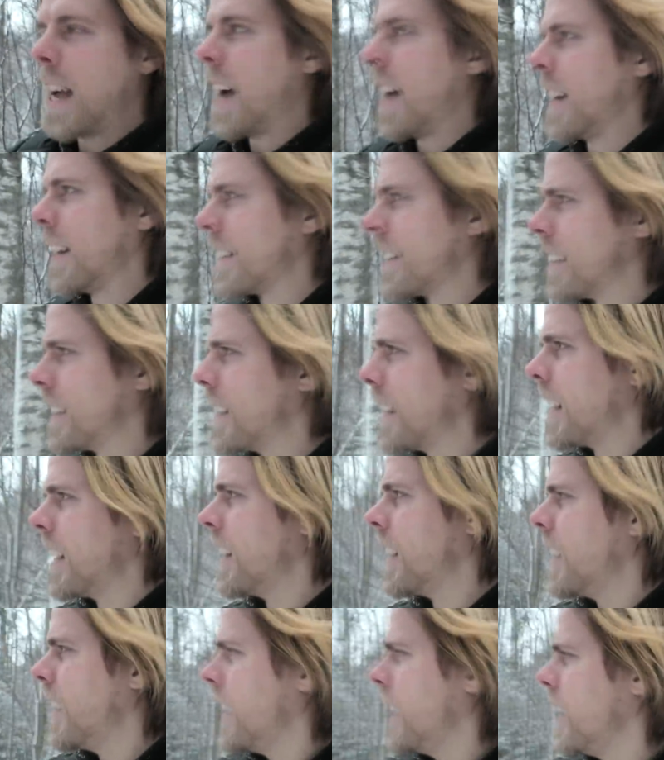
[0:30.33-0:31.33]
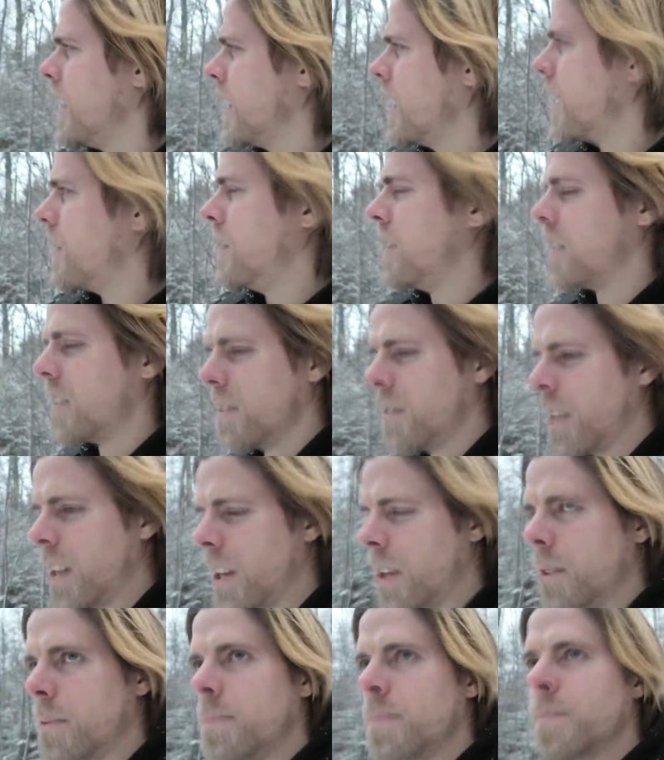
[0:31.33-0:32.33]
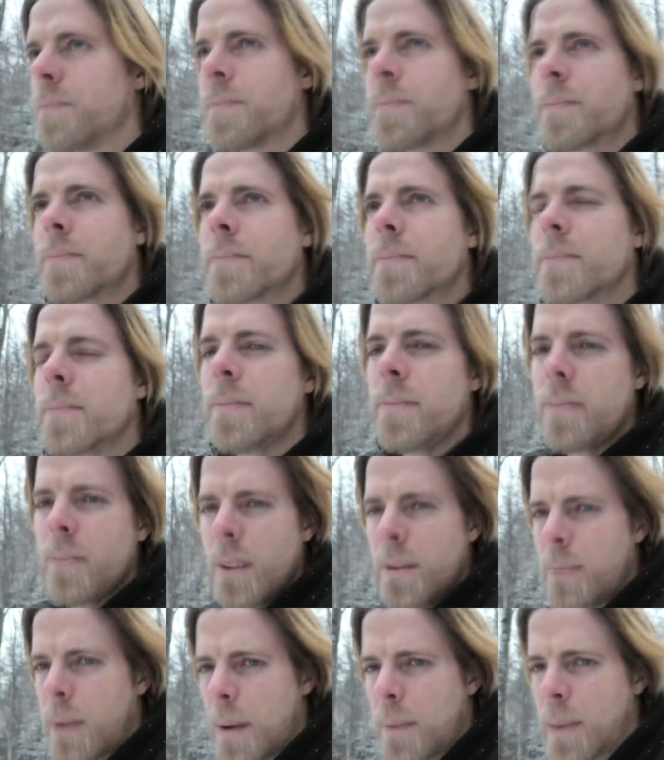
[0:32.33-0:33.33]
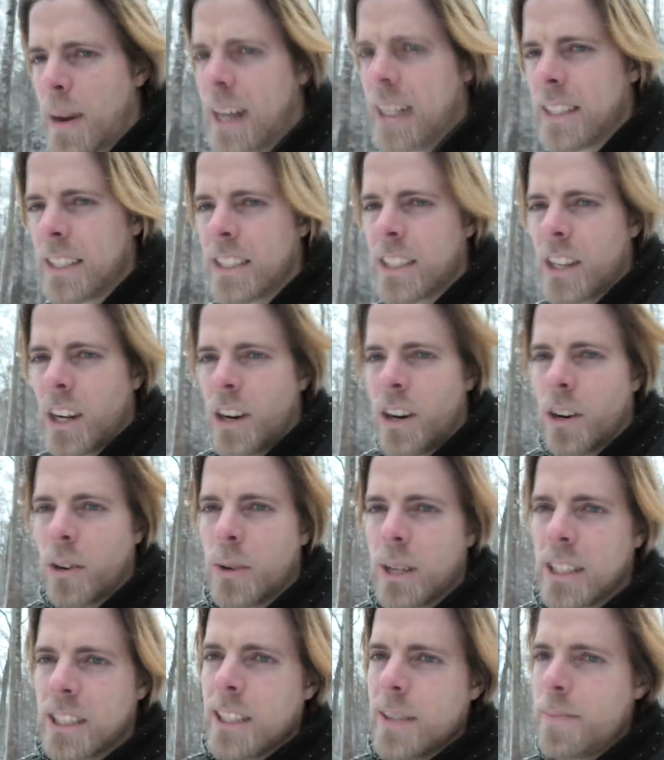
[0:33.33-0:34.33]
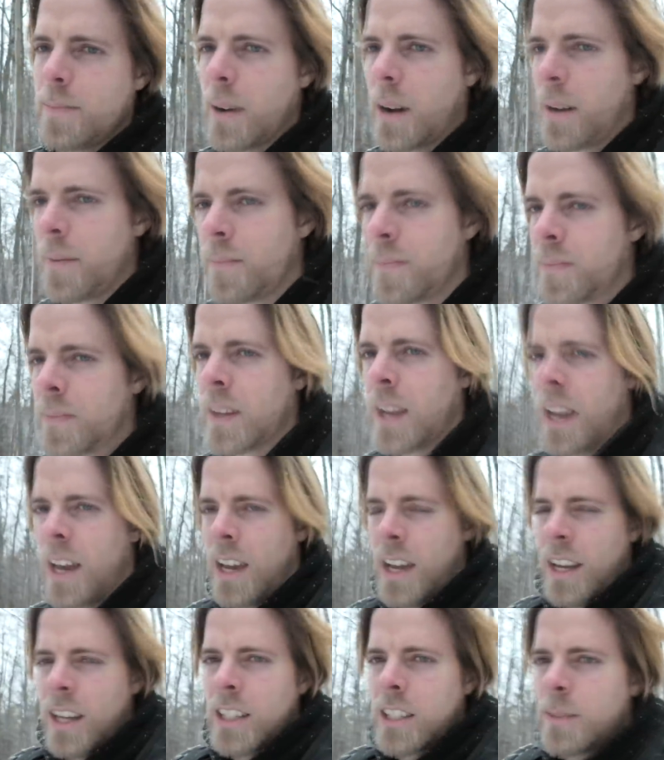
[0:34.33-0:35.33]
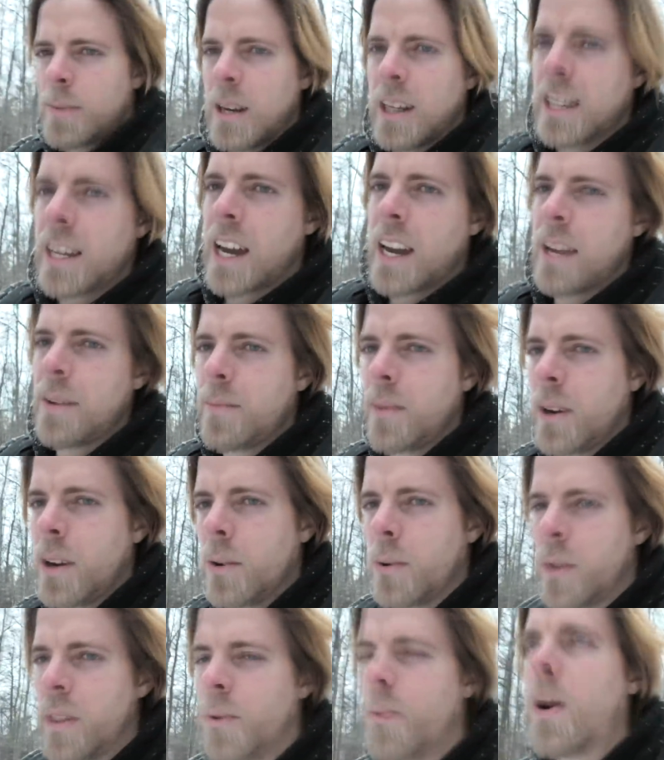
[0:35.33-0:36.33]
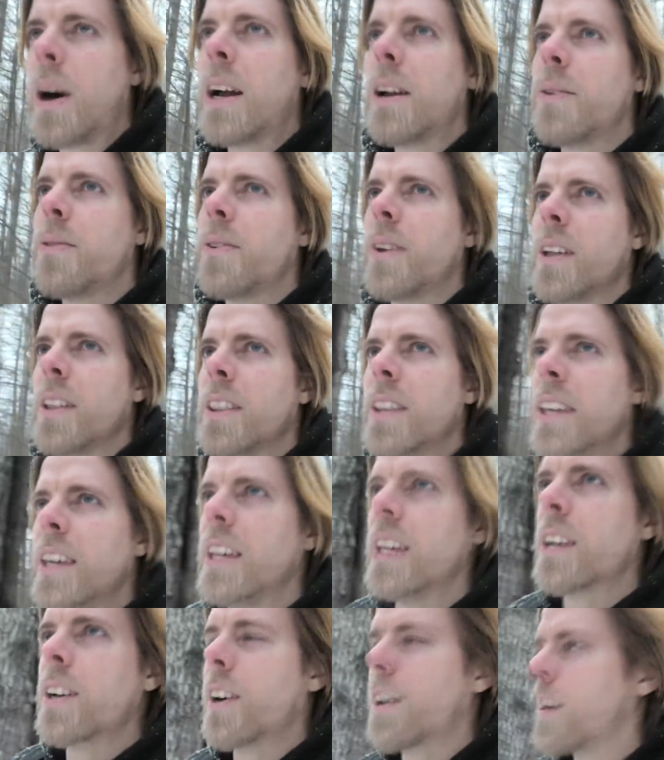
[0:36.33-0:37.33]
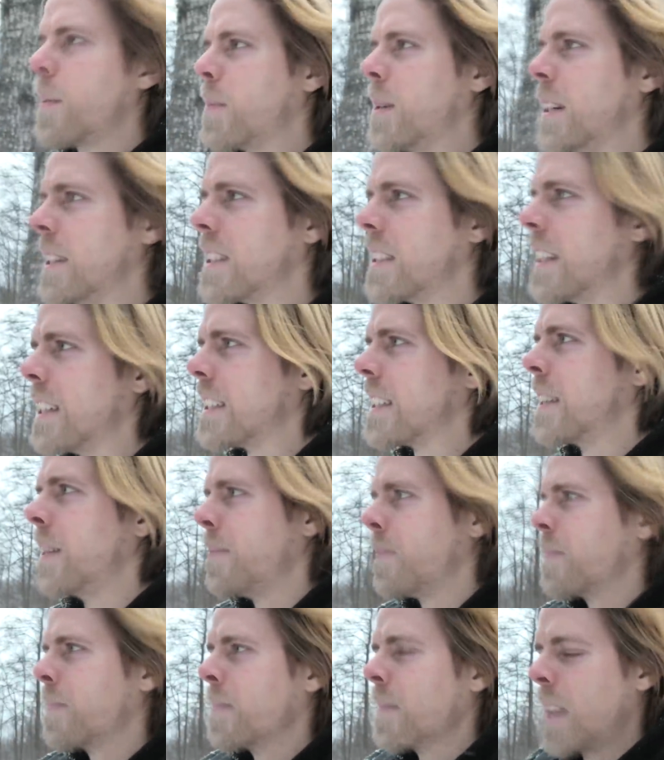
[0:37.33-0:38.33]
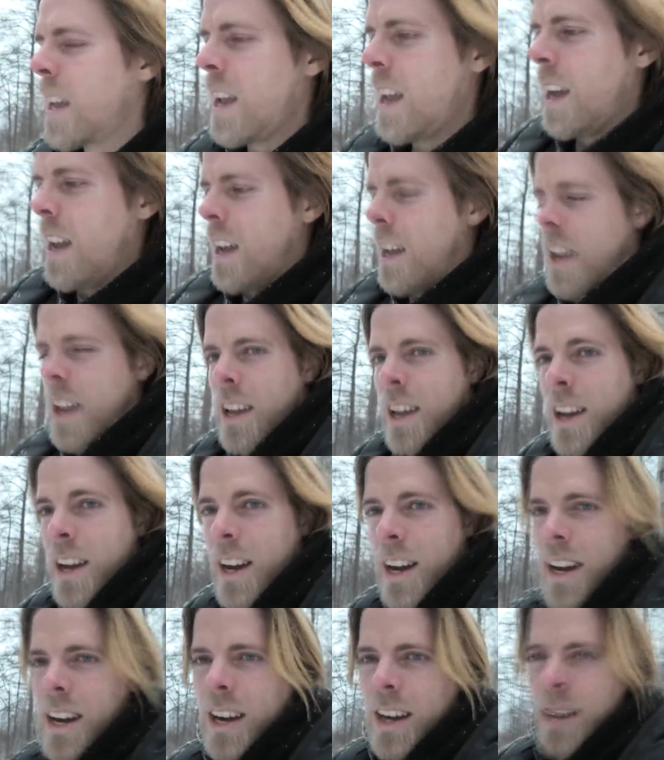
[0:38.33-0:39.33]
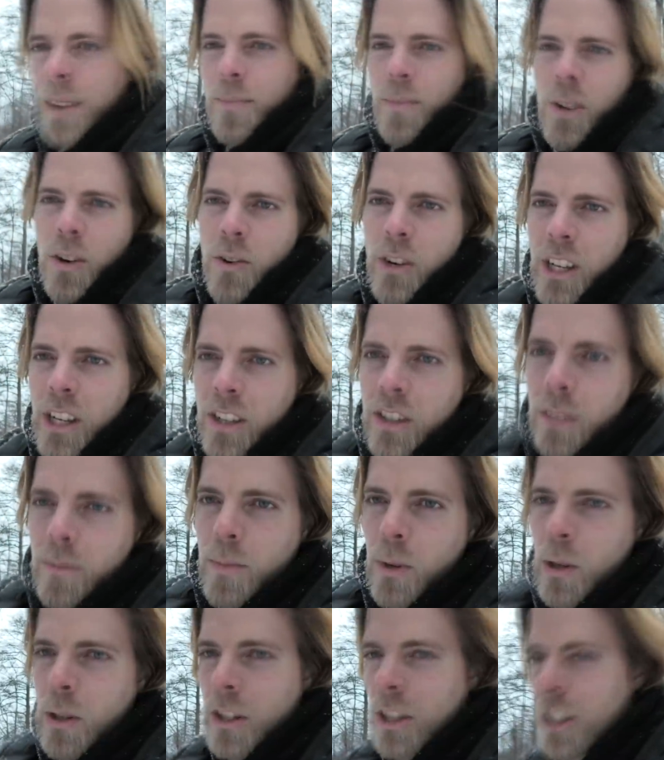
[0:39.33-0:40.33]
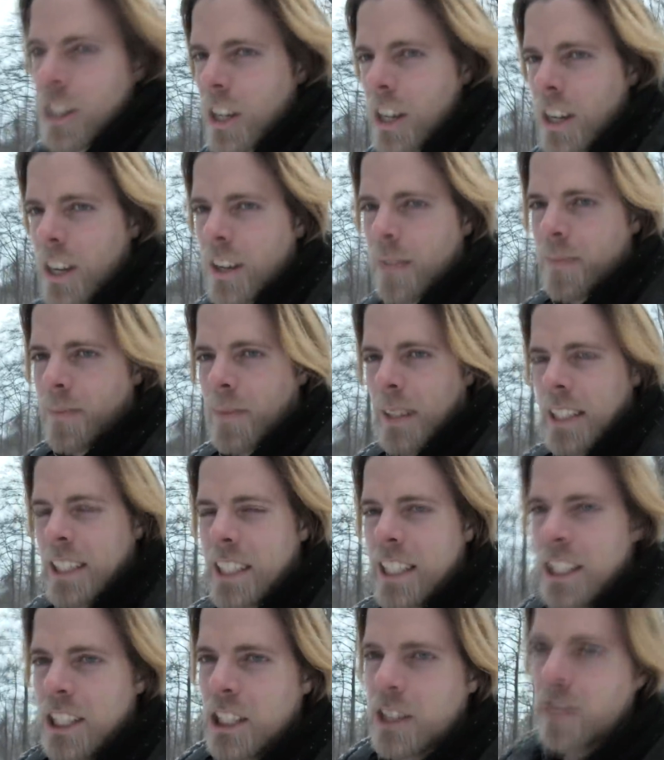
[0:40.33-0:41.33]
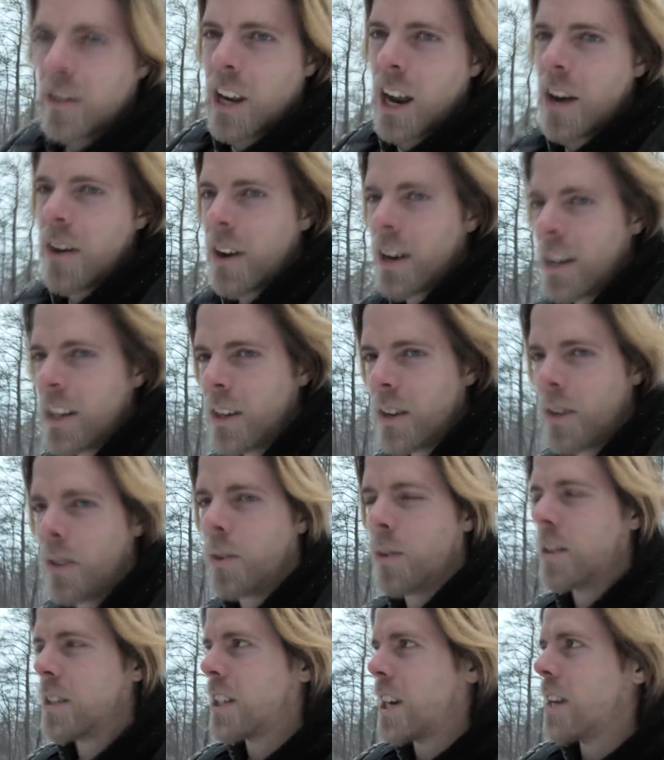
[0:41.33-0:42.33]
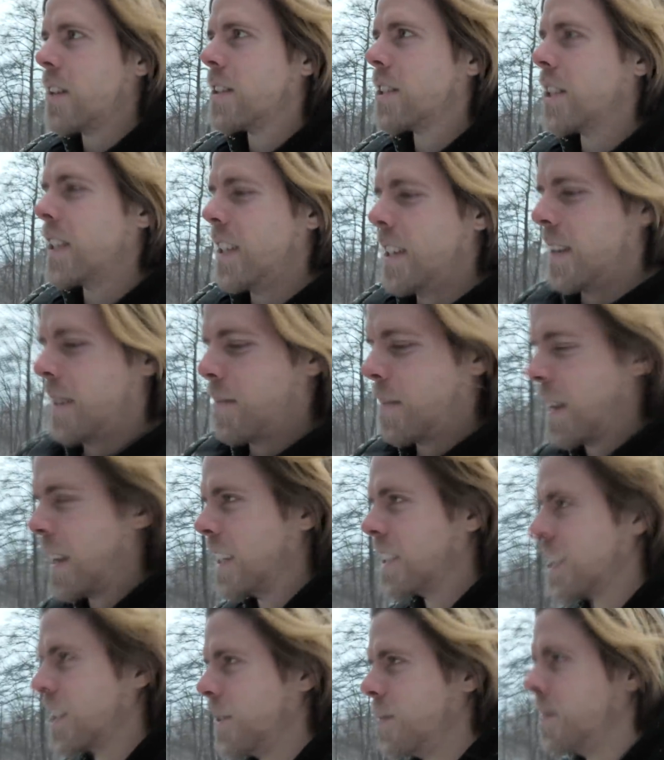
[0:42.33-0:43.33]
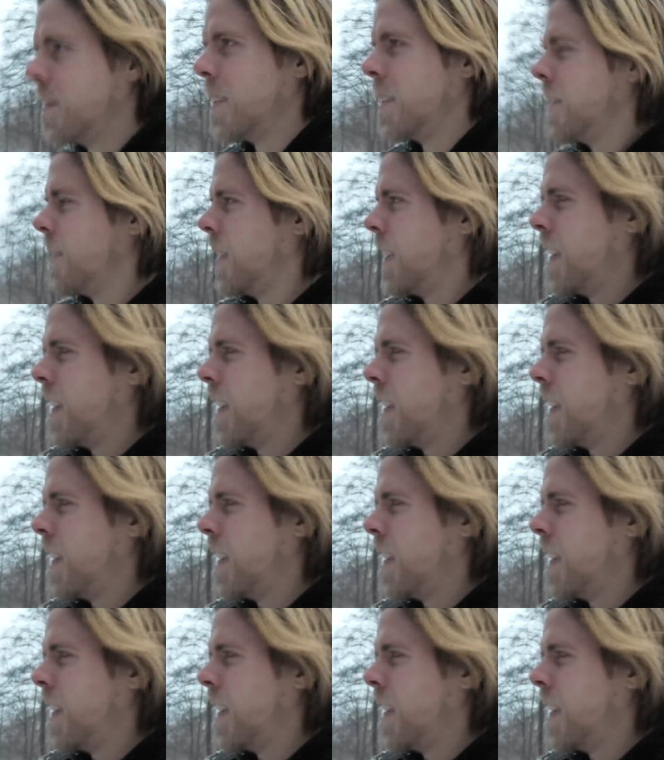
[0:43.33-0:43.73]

and as I said in a recent video my plans are quite simple spend time with the wife and the cuddle princess um, read some books Siege of Terra in Horus Heresy play some